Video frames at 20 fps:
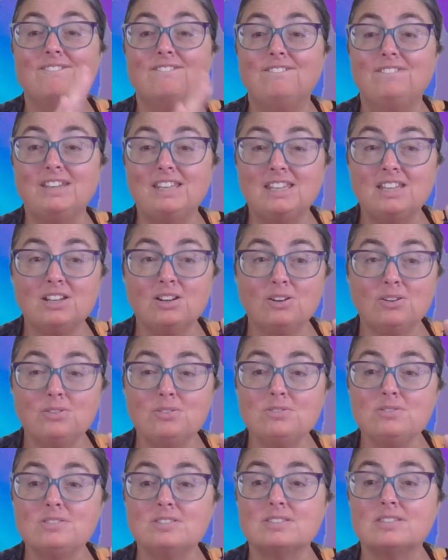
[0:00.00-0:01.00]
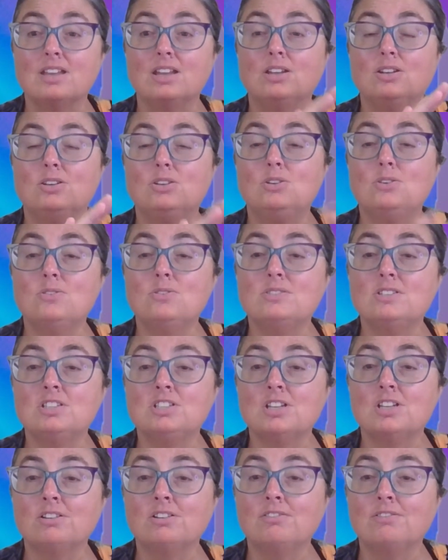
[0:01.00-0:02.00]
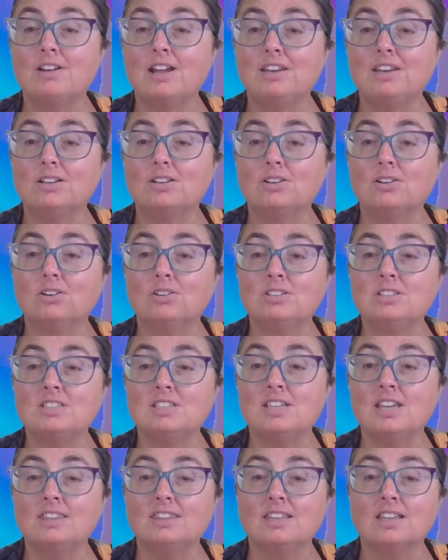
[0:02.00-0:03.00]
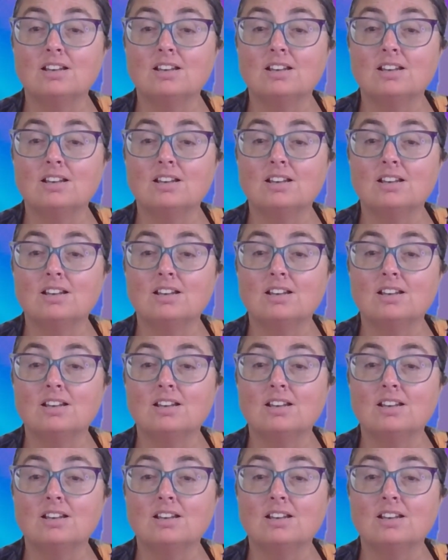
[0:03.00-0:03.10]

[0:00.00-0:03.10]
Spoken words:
videos, user-generated content